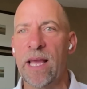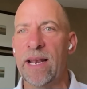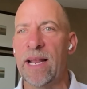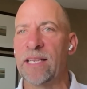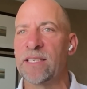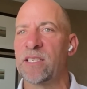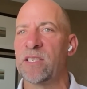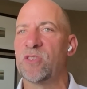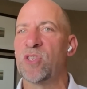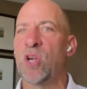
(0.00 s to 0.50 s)
and
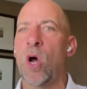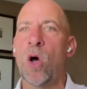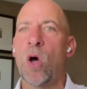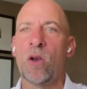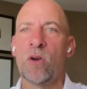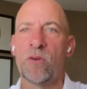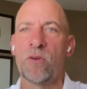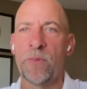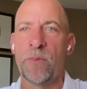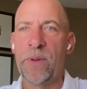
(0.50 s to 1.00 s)
as
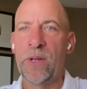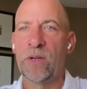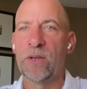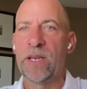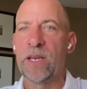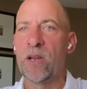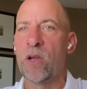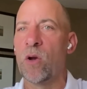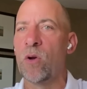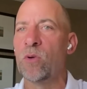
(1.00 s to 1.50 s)
taller the
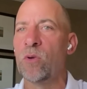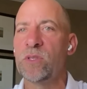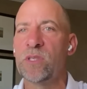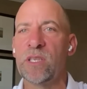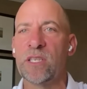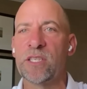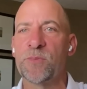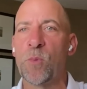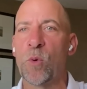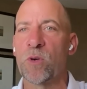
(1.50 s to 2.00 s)
building
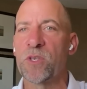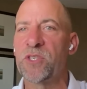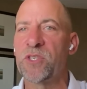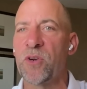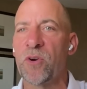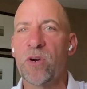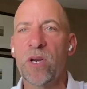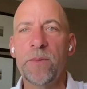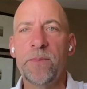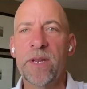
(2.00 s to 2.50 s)
goes, it's more
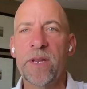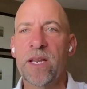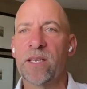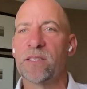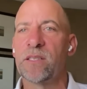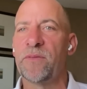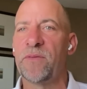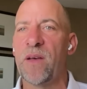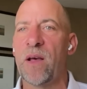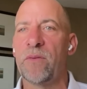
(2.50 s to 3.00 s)
sturdy
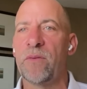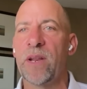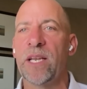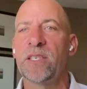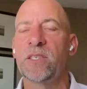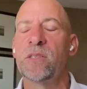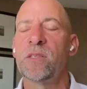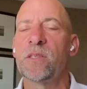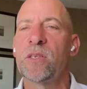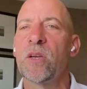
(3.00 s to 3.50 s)
because the
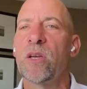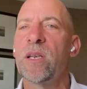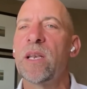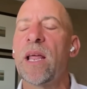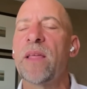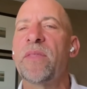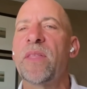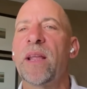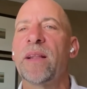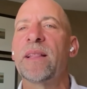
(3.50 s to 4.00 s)
foundation's good,
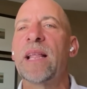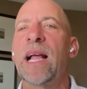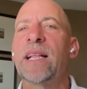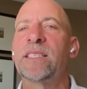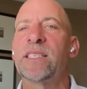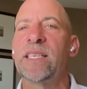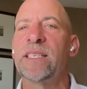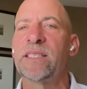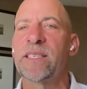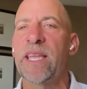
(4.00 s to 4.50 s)
and I think
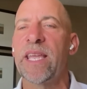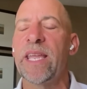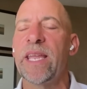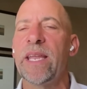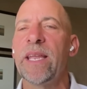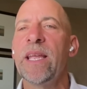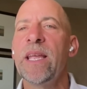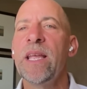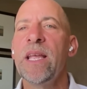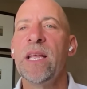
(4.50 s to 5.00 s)
that's his
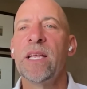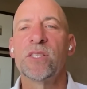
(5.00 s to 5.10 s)
key.